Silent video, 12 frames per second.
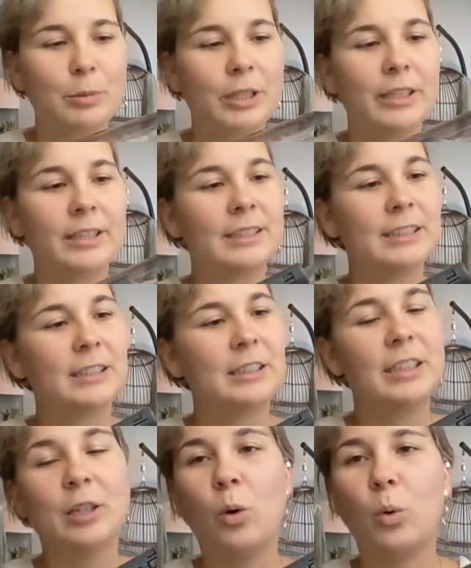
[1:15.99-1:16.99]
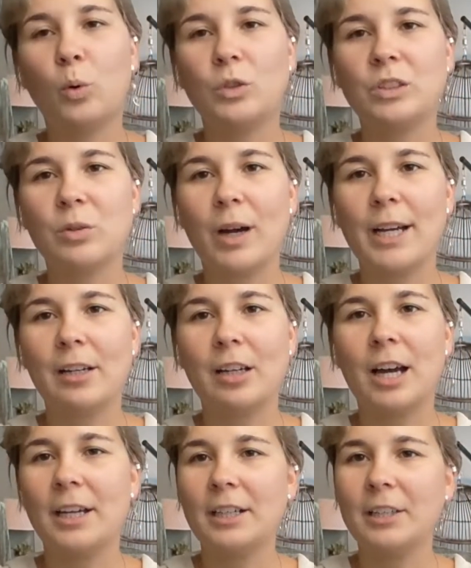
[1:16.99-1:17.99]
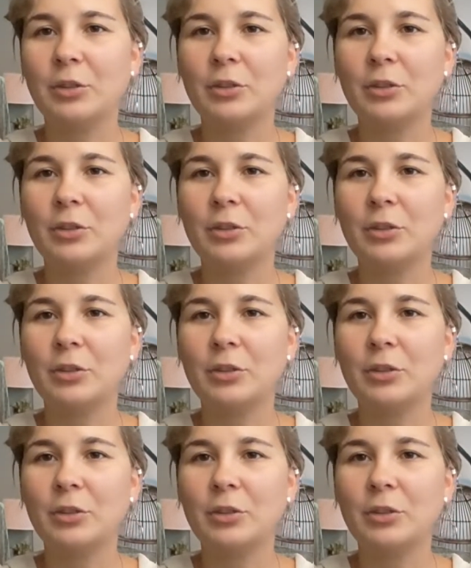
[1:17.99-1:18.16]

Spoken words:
because it holds quite a lot and